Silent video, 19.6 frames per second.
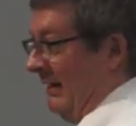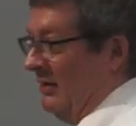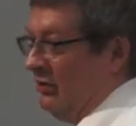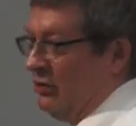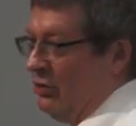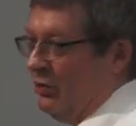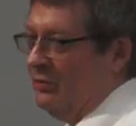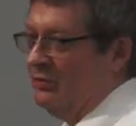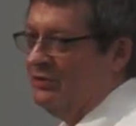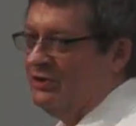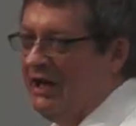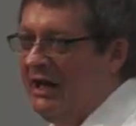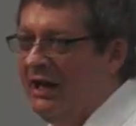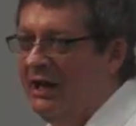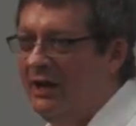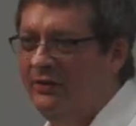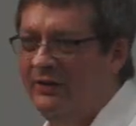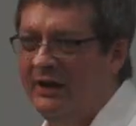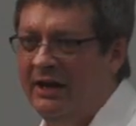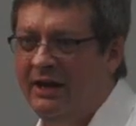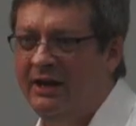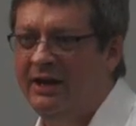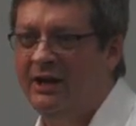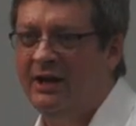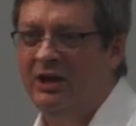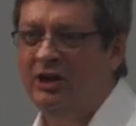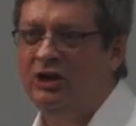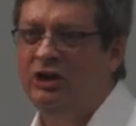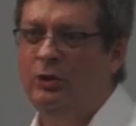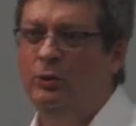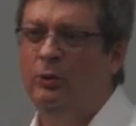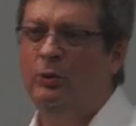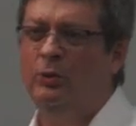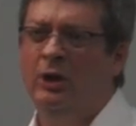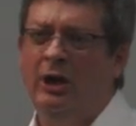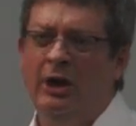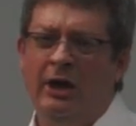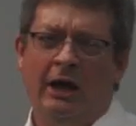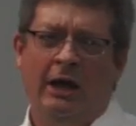It turns out that
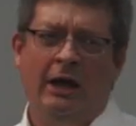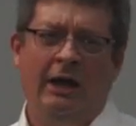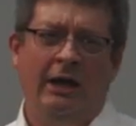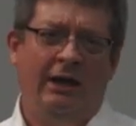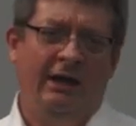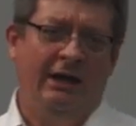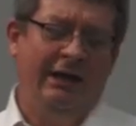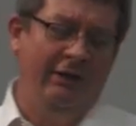you uh,